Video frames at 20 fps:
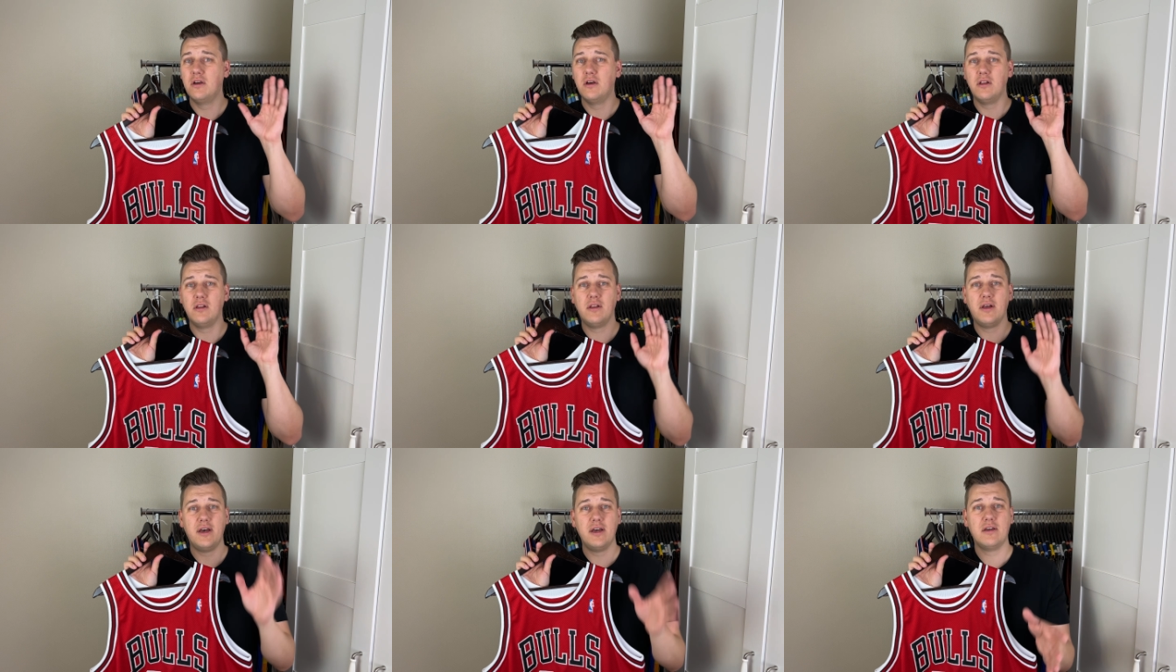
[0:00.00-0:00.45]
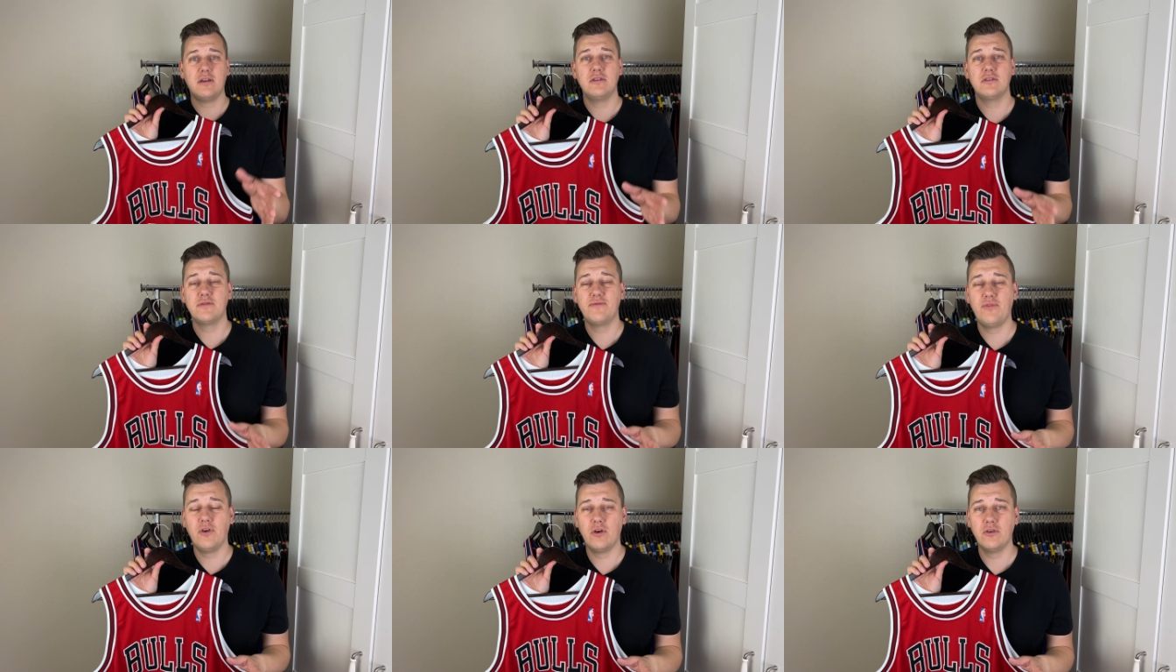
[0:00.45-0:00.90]
like
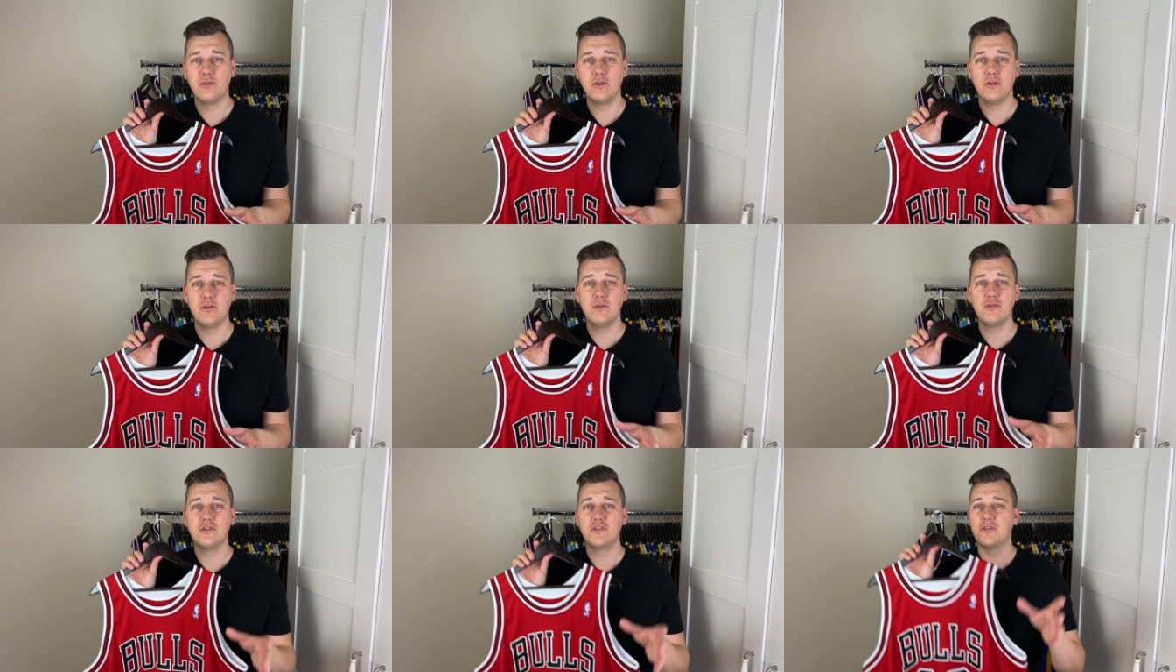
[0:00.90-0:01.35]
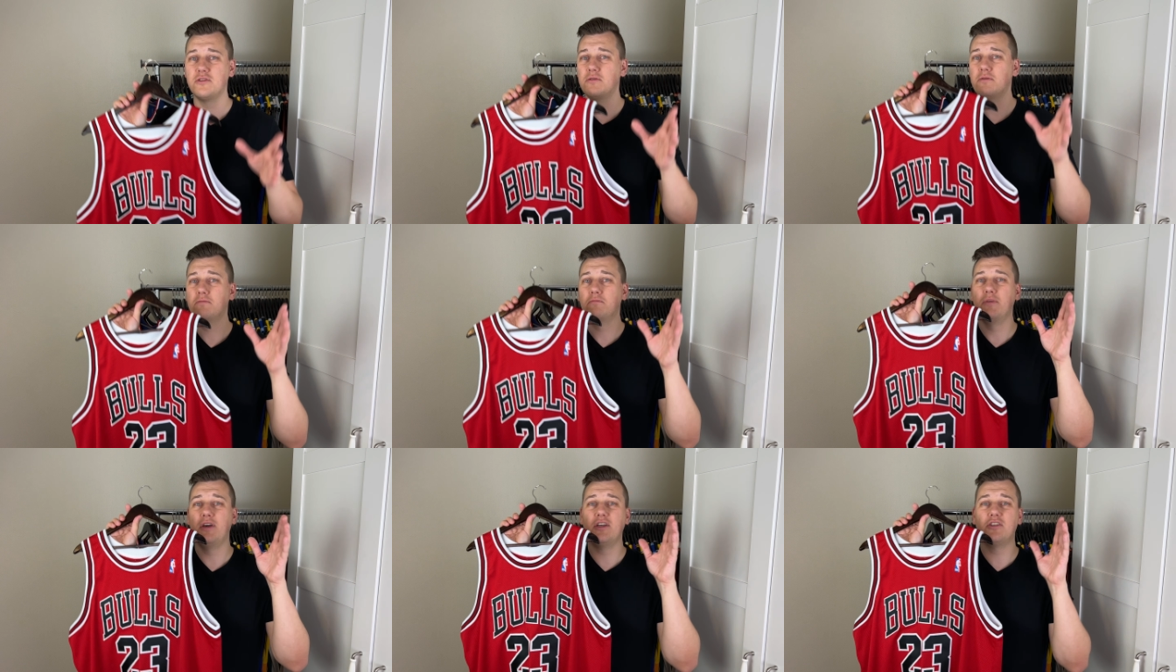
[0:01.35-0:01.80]
his photos,
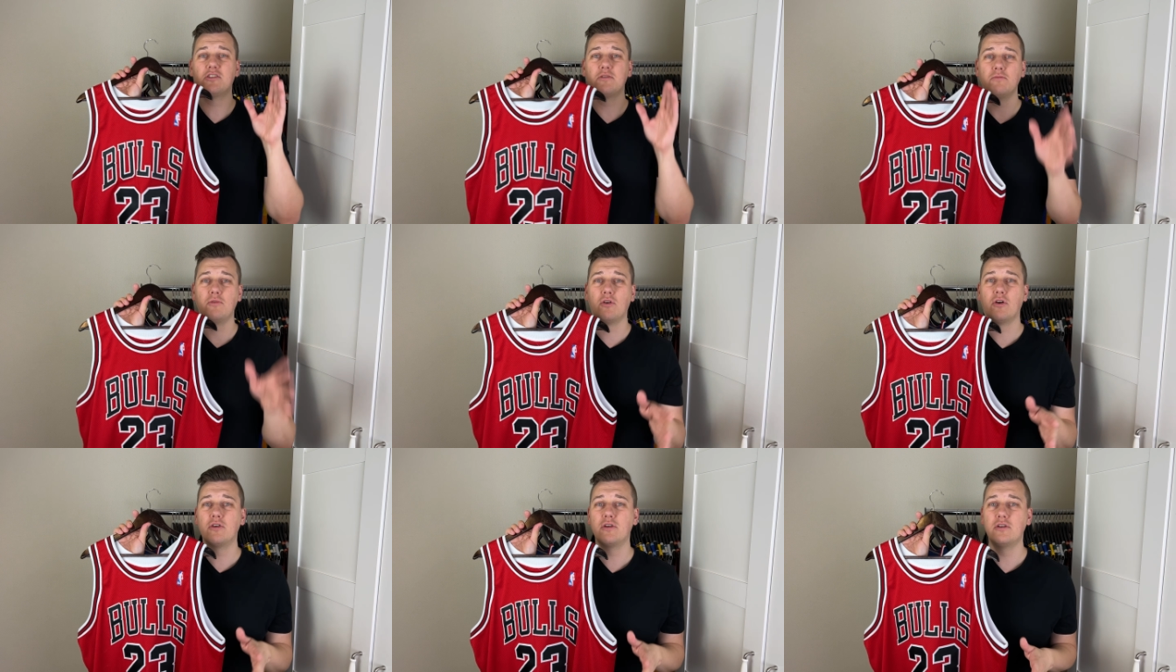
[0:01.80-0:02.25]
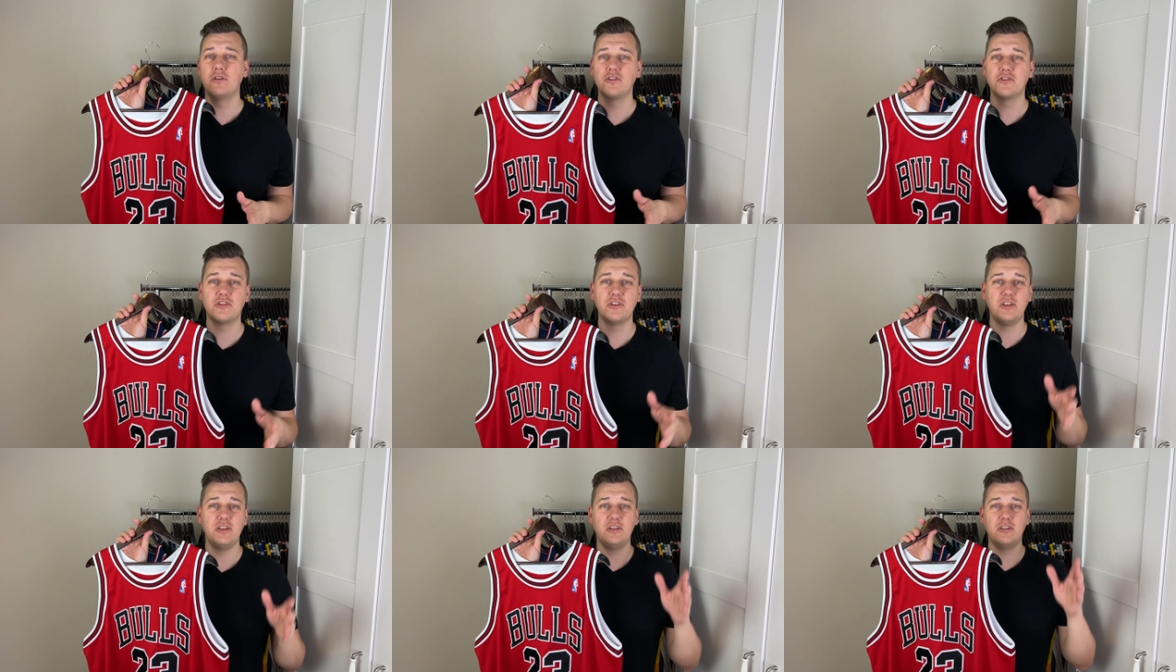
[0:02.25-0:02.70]
make some
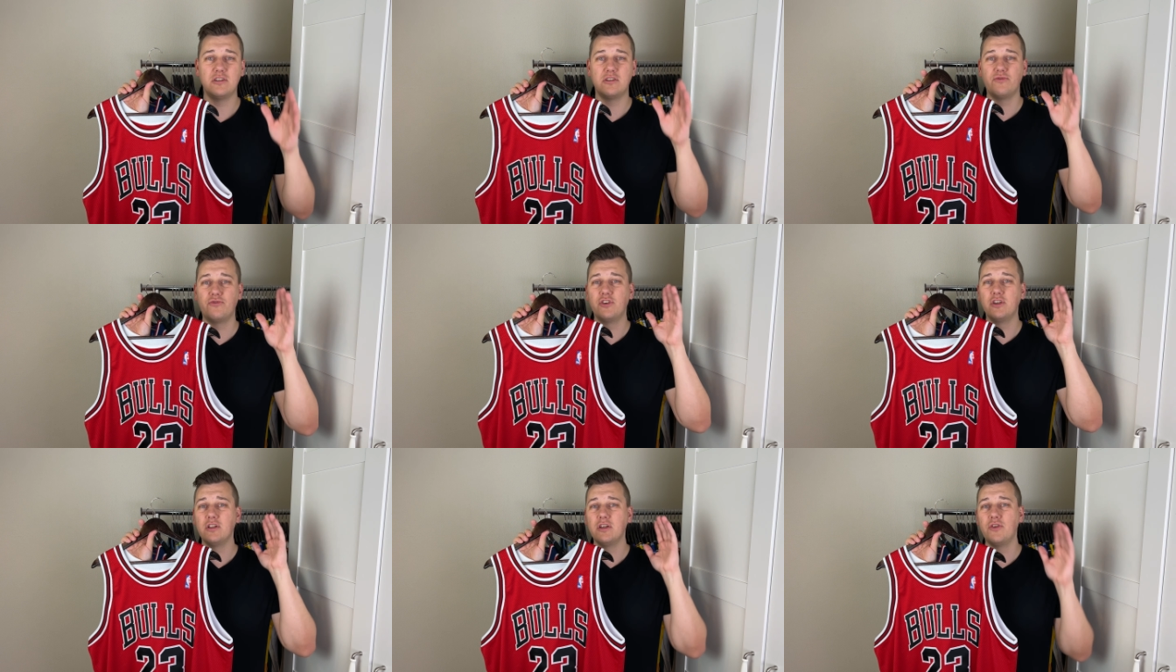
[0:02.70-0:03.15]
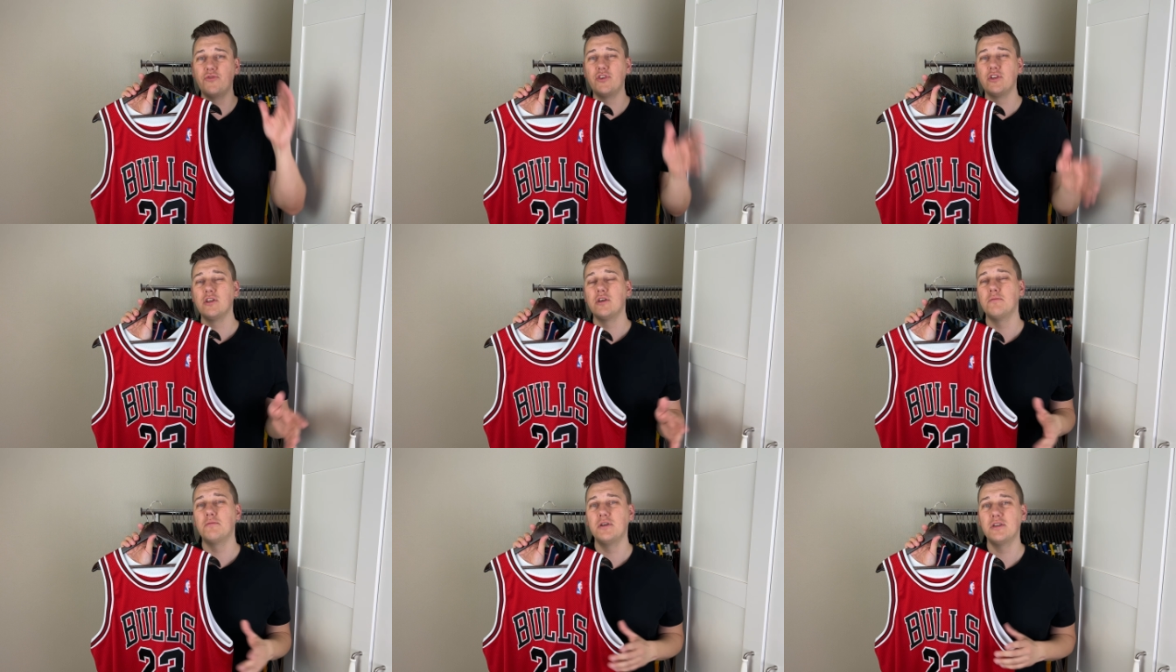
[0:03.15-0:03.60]
orders. He's
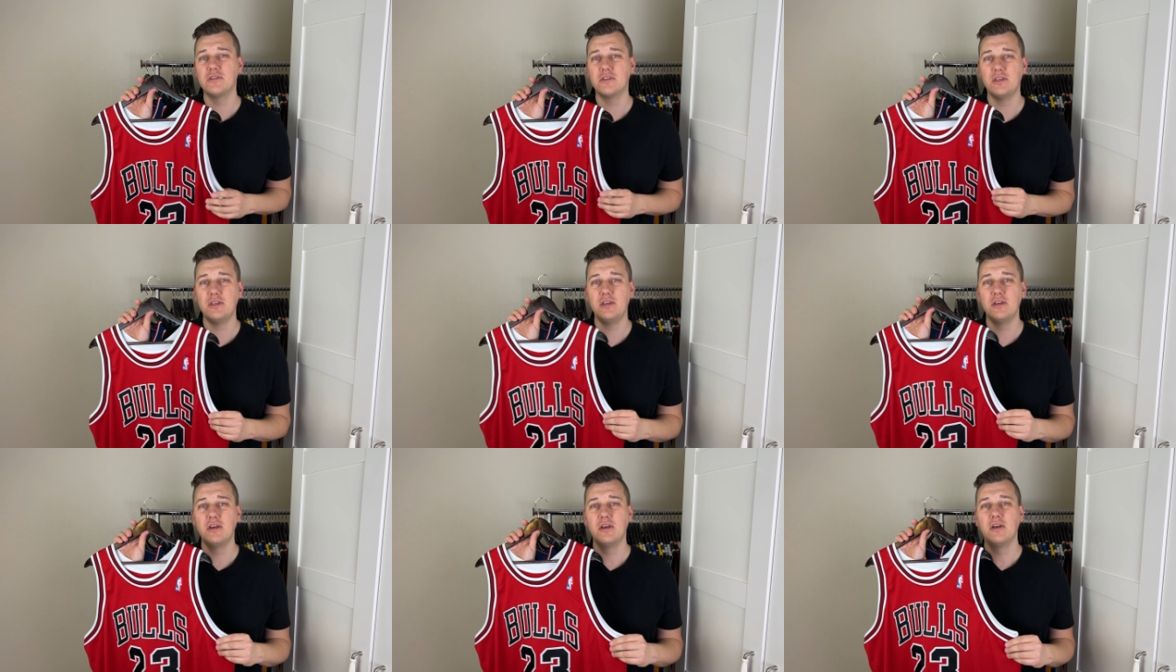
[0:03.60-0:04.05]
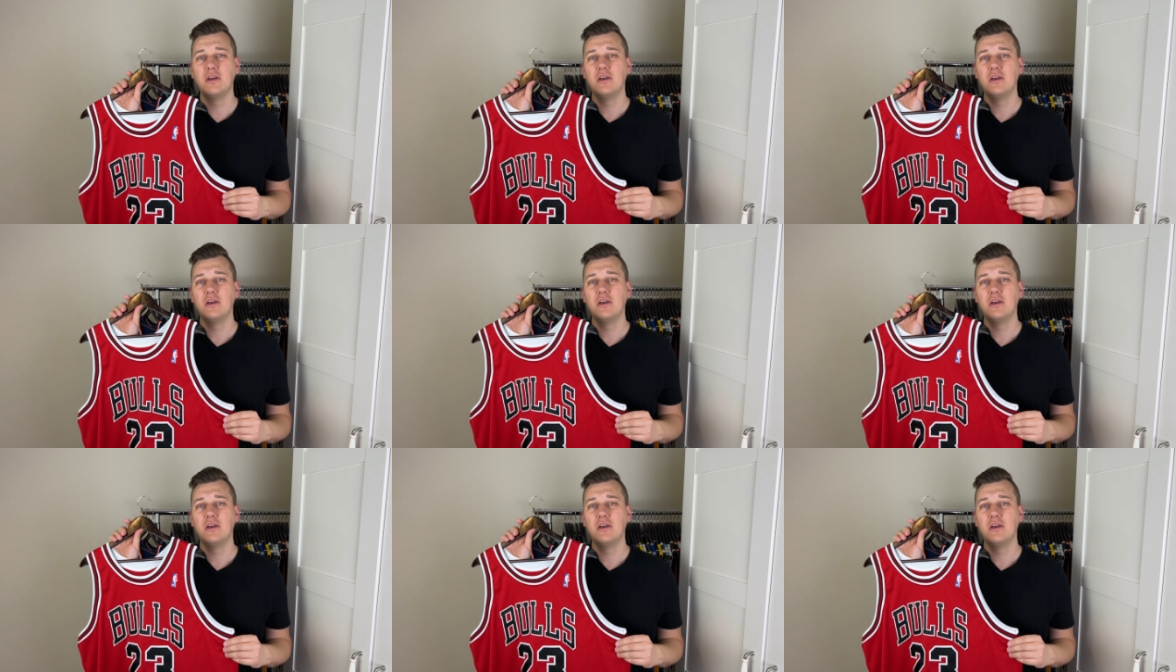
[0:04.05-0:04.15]
really busy.